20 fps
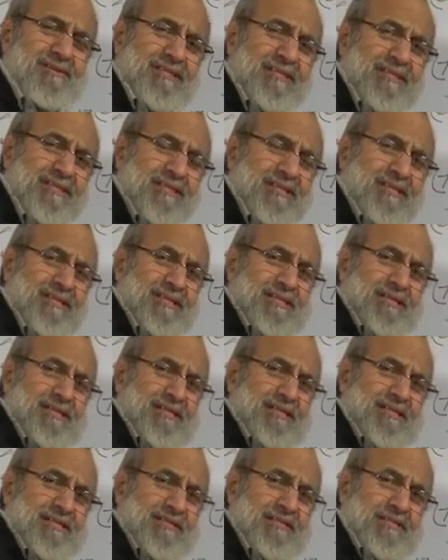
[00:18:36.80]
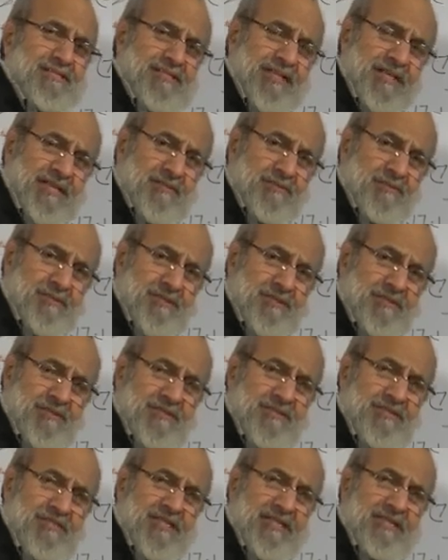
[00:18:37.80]
the
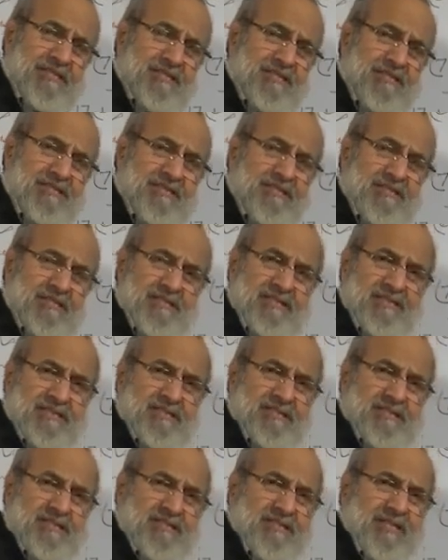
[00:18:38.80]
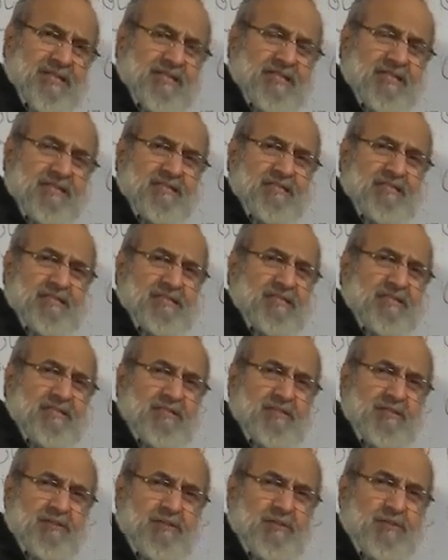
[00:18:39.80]
statement, the sentence taken
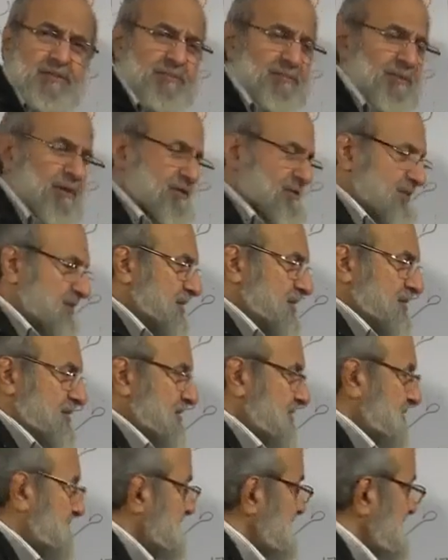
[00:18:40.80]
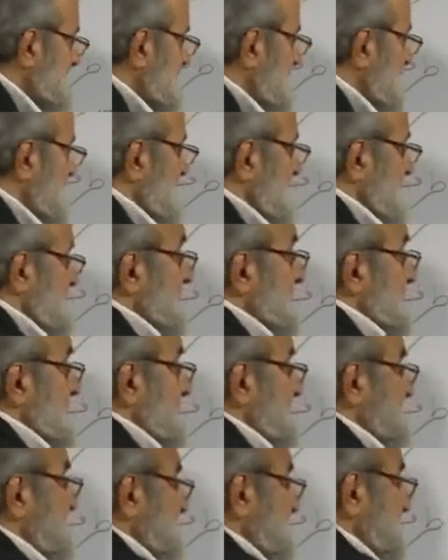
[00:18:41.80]
to the past tense.
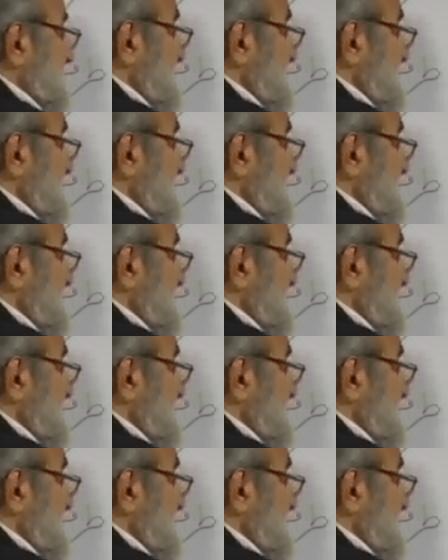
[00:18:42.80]
But